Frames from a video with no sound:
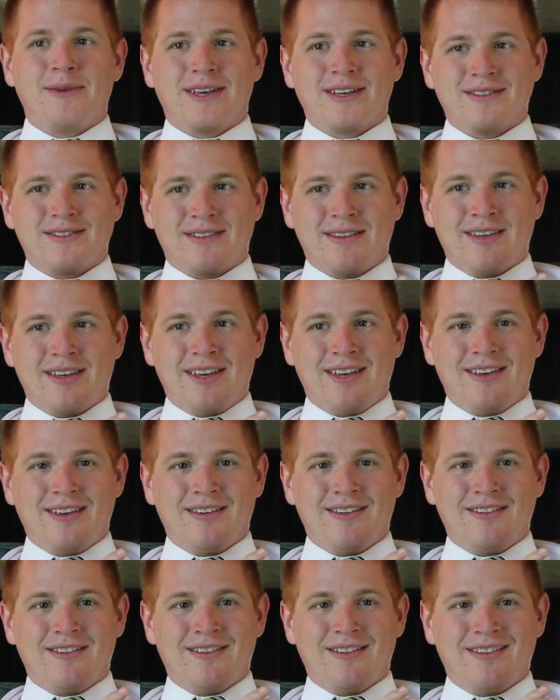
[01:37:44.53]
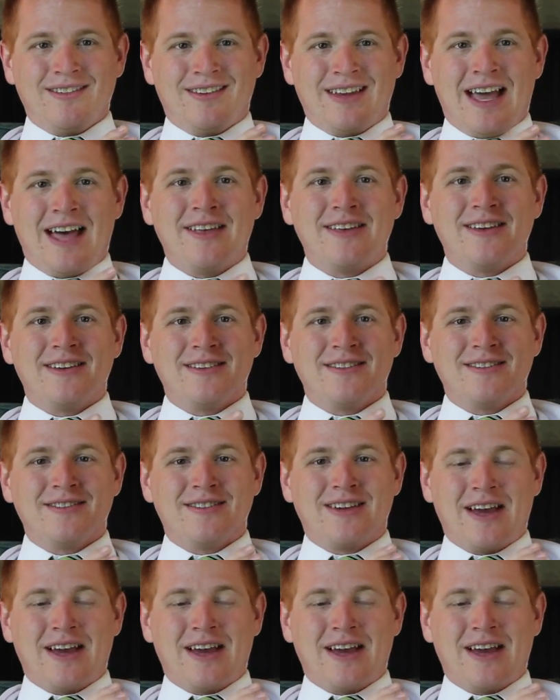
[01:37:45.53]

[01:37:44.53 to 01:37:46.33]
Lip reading: because the Italian